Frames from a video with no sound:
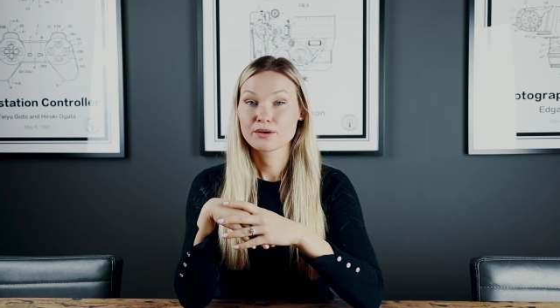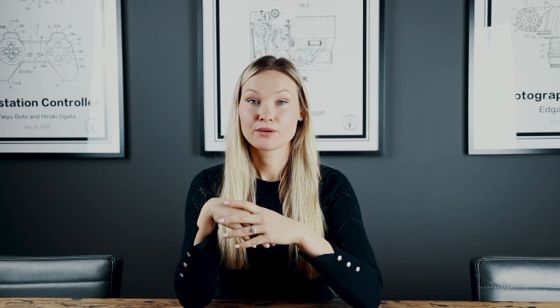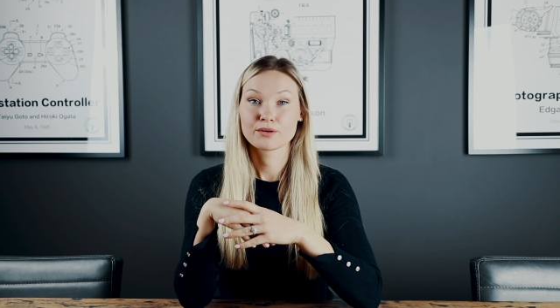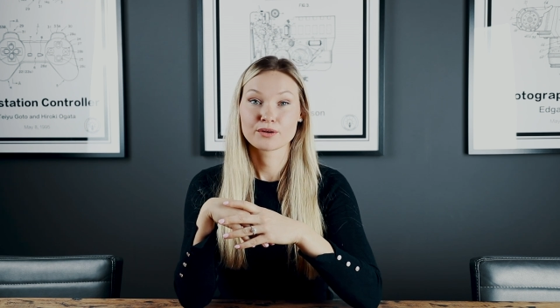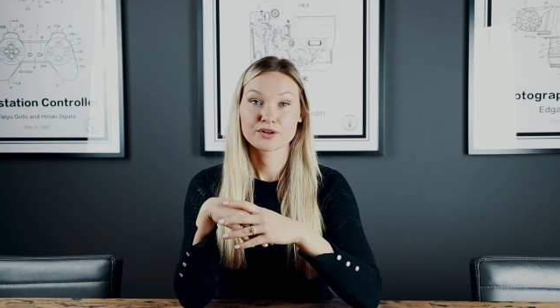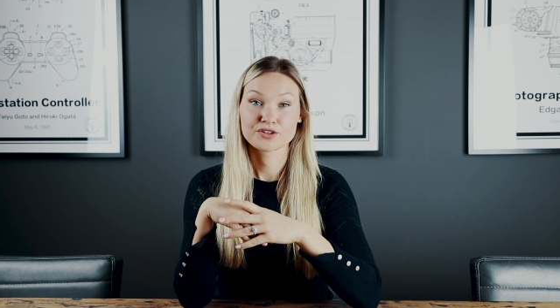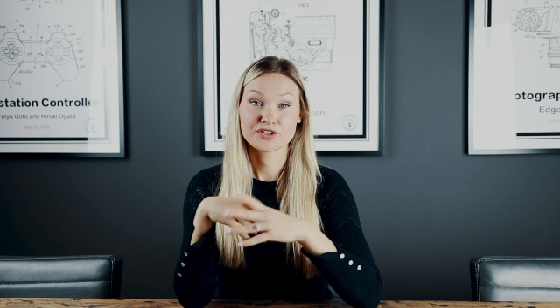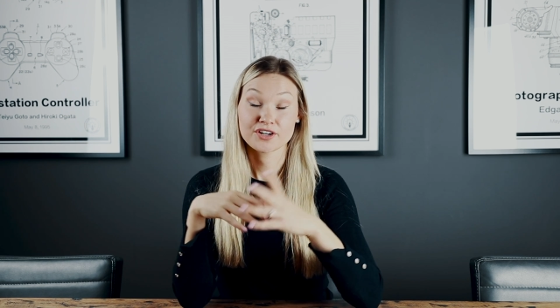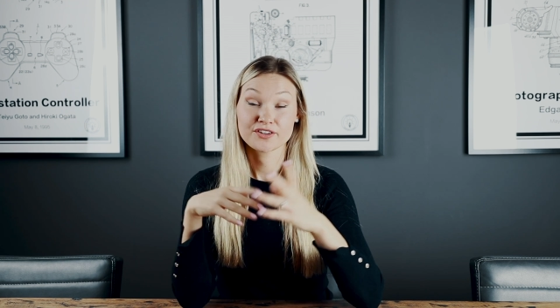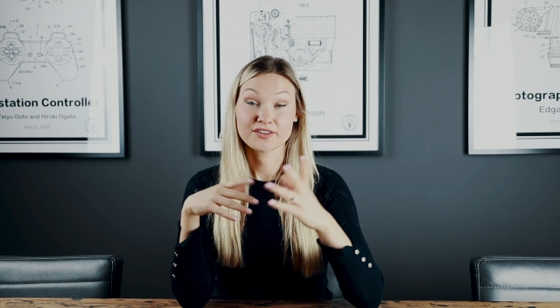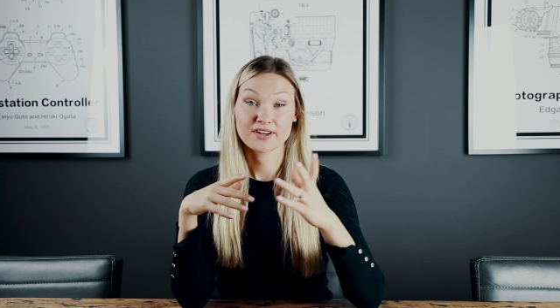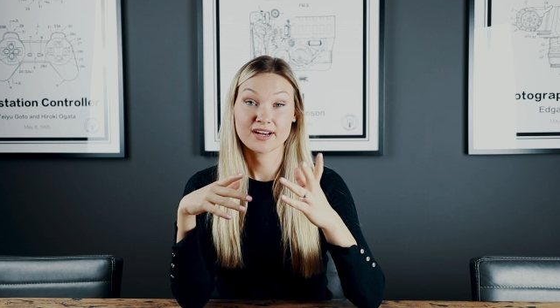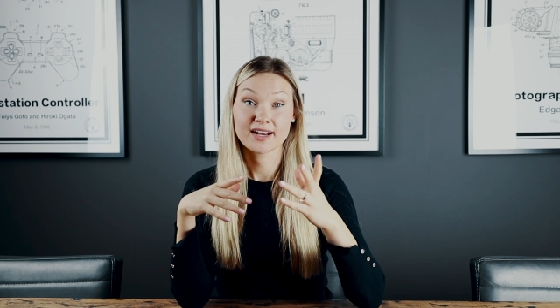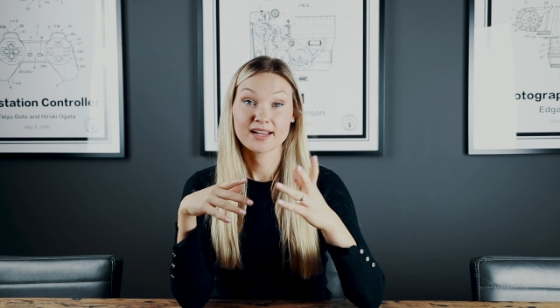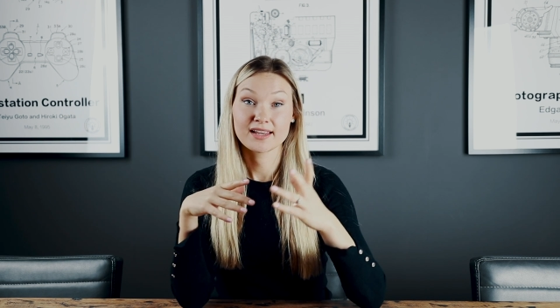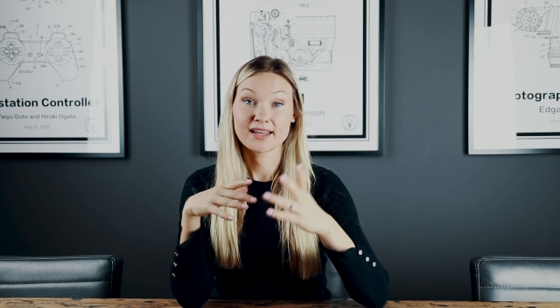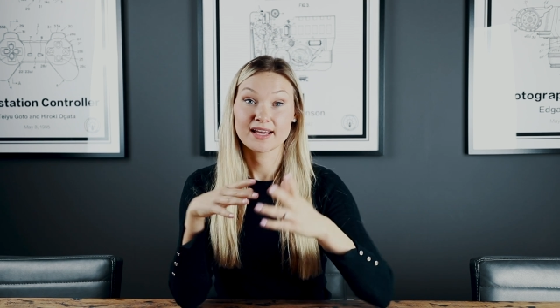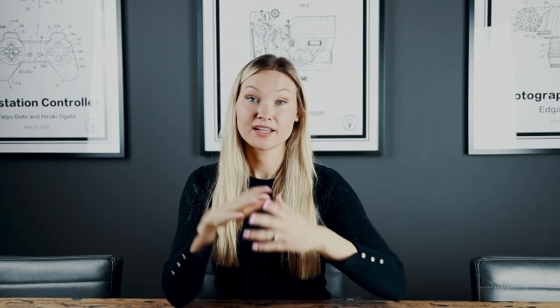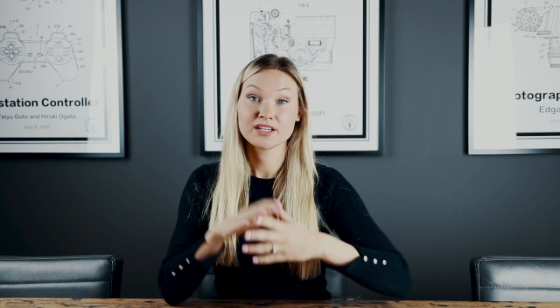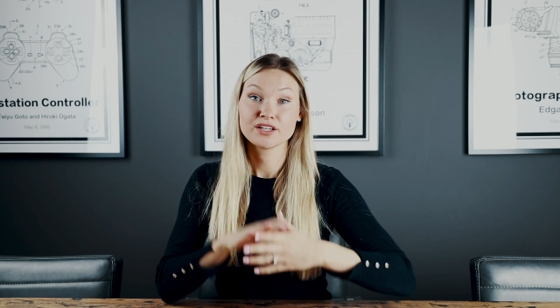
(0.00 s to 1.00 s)
or charter
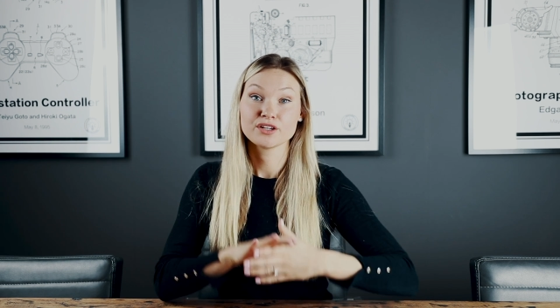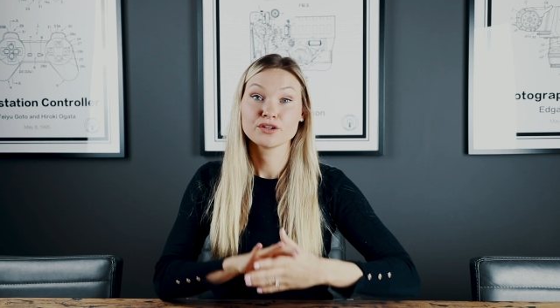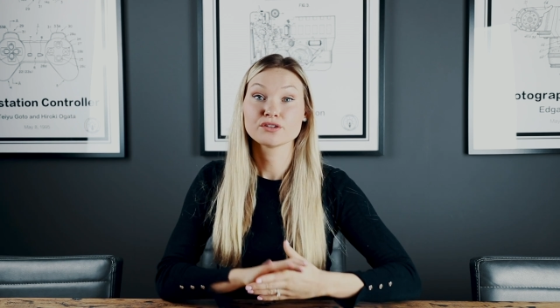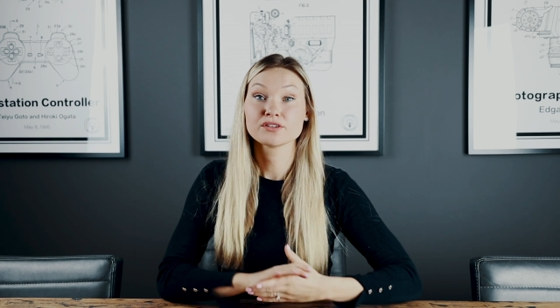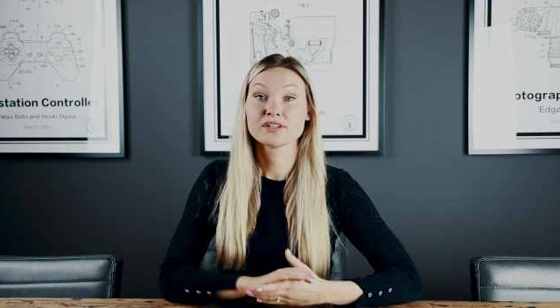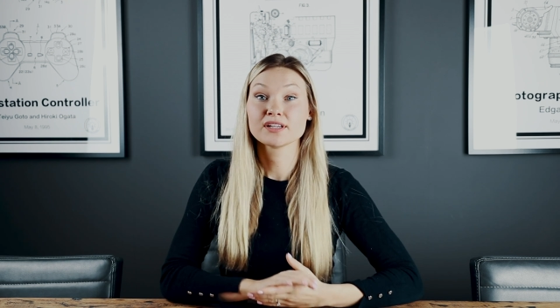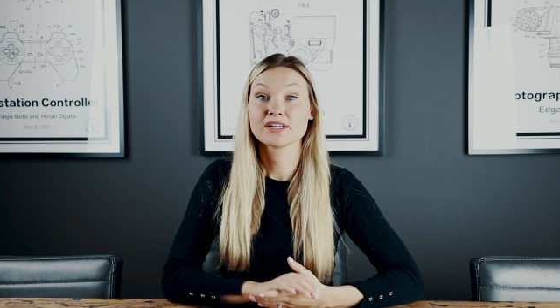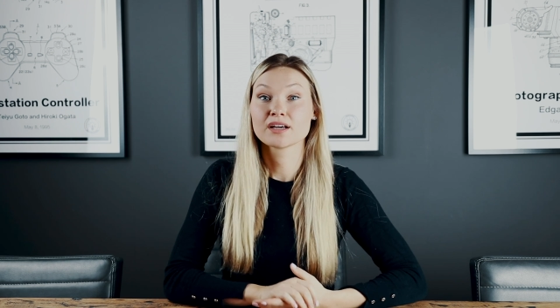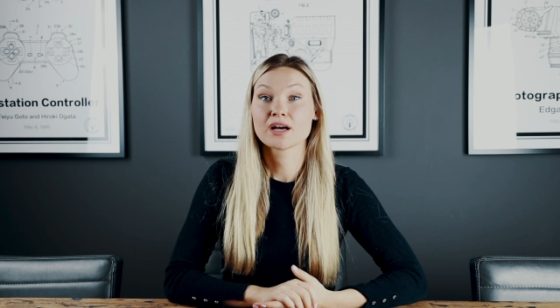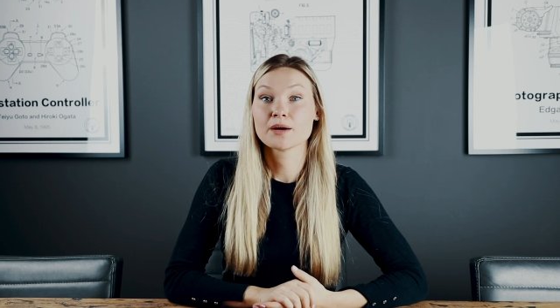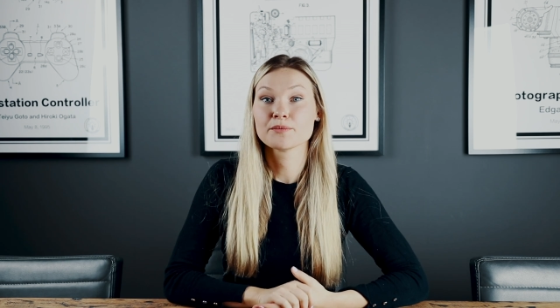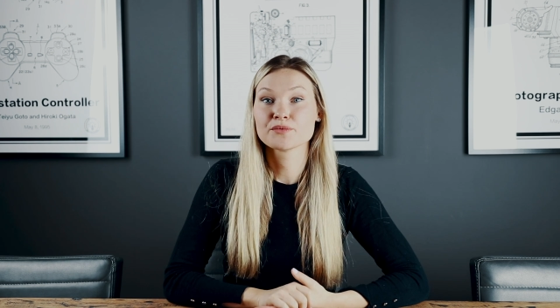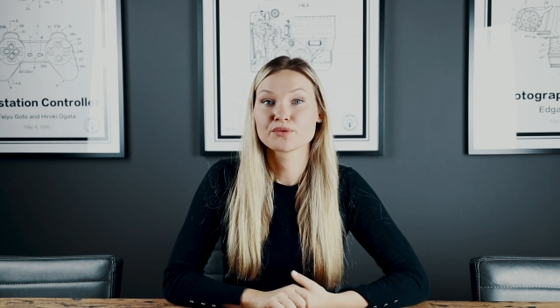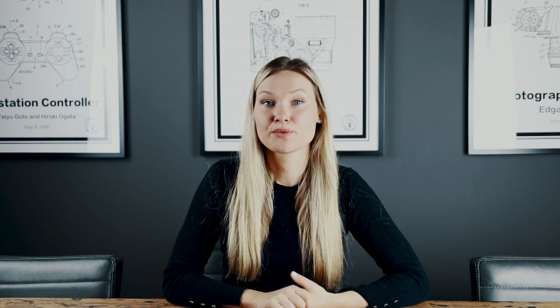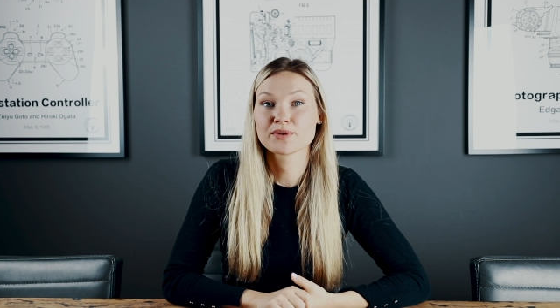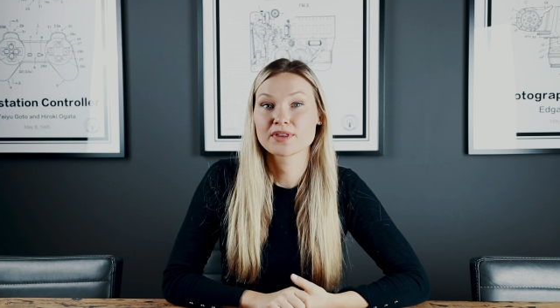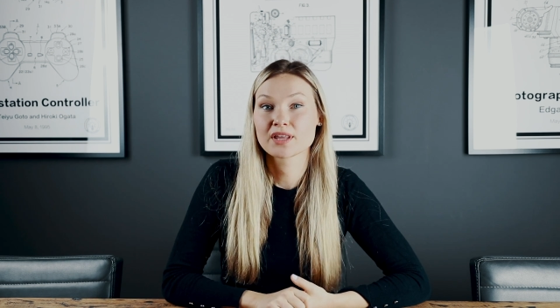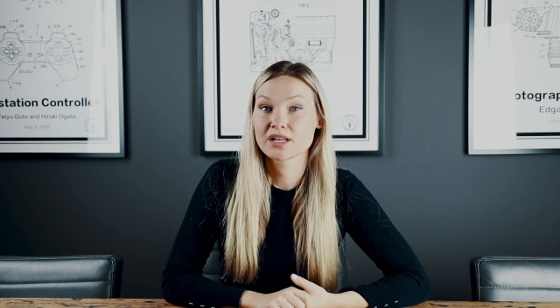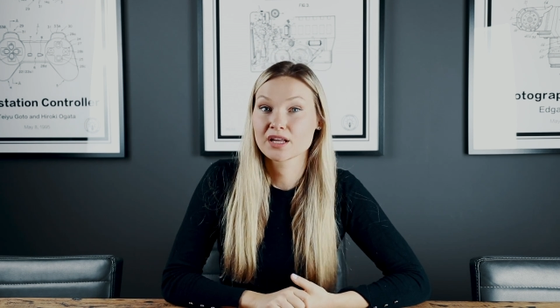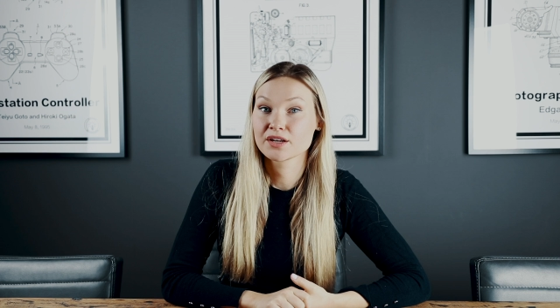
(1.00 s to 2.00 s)
airline usually comes
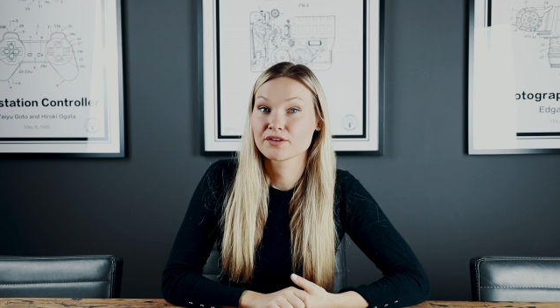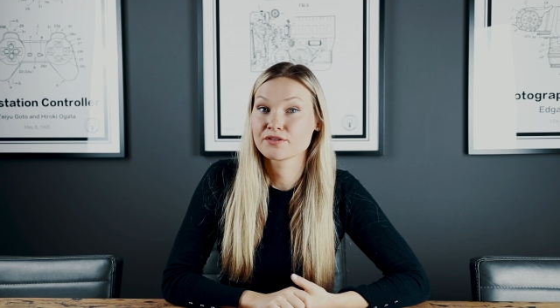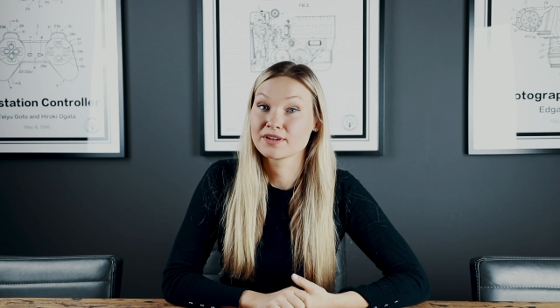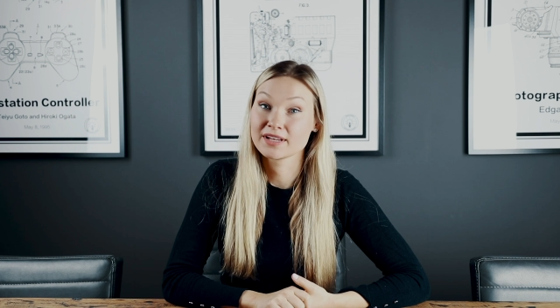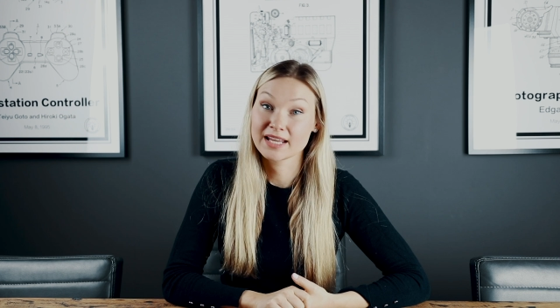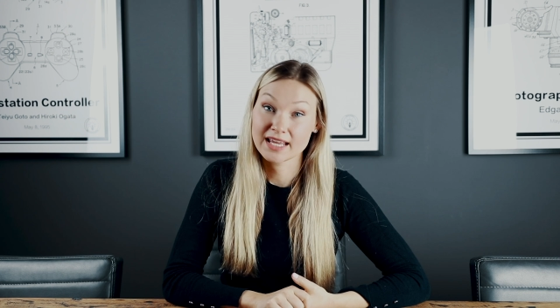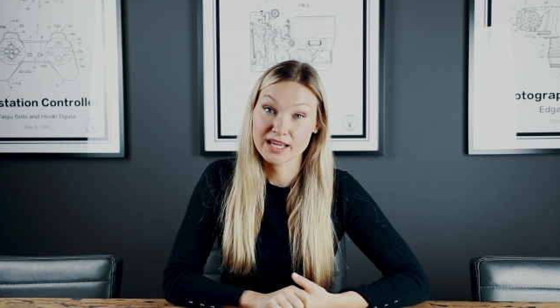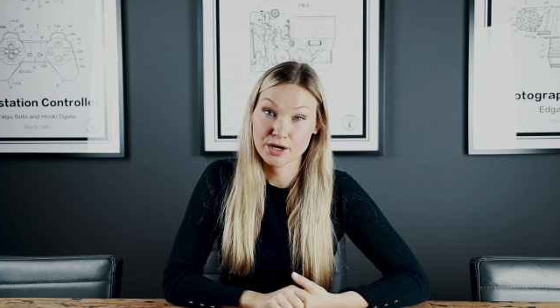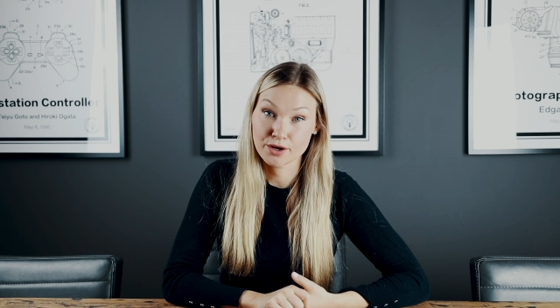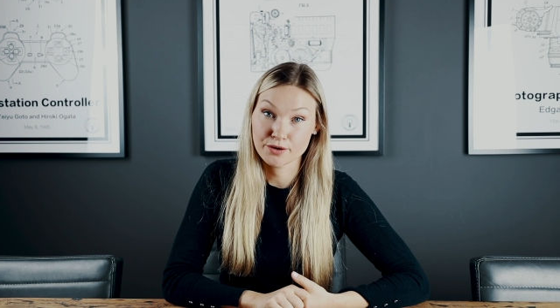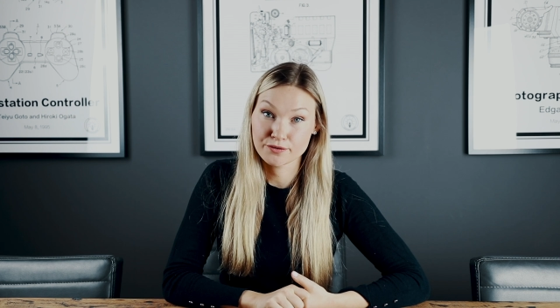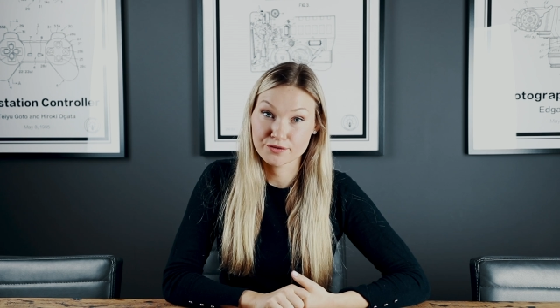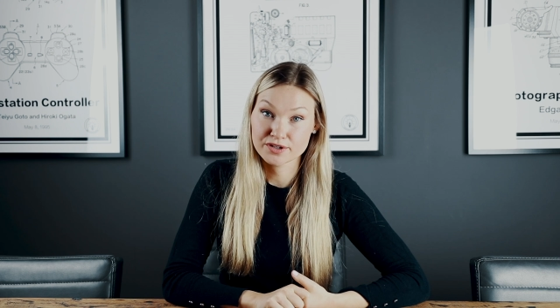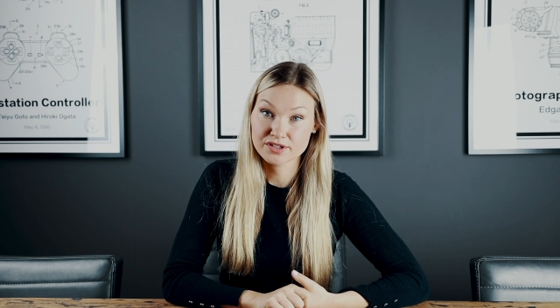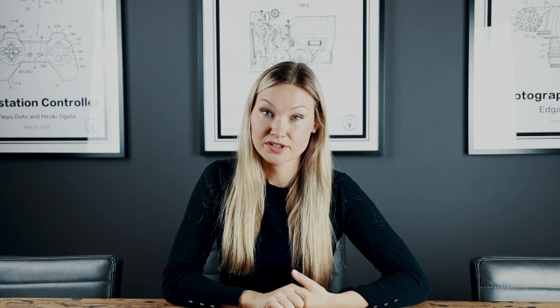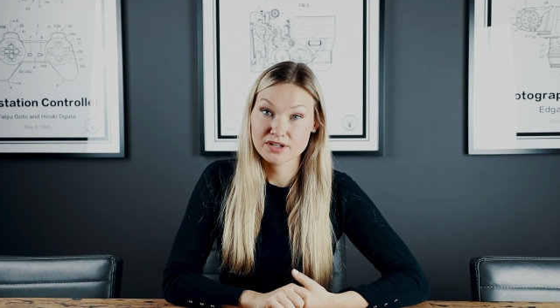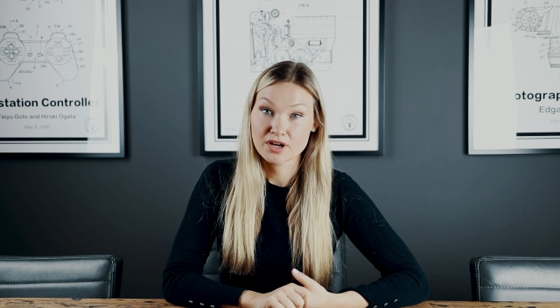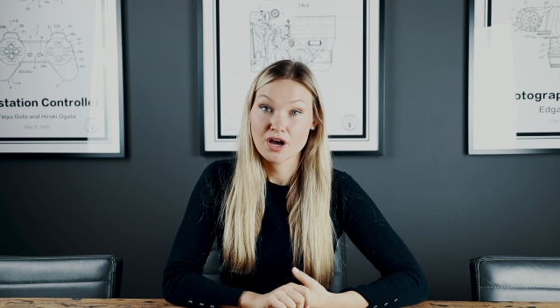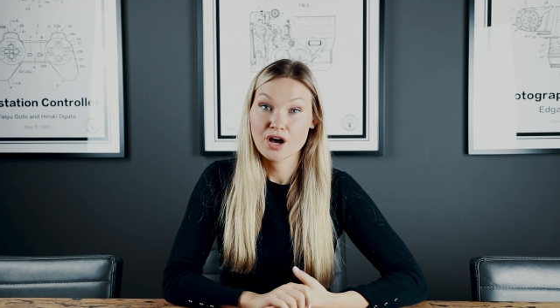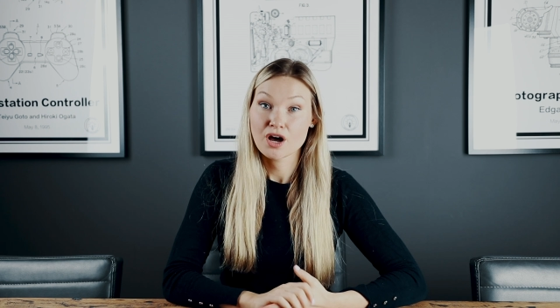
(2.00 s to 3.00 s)
with a lot of
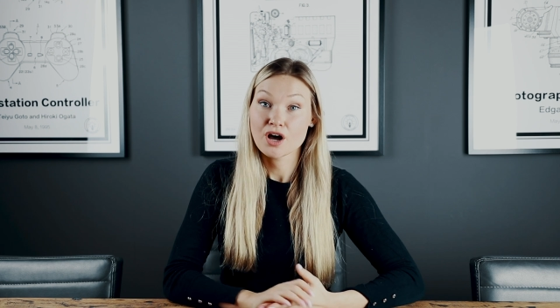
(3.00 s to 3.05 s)
layovers,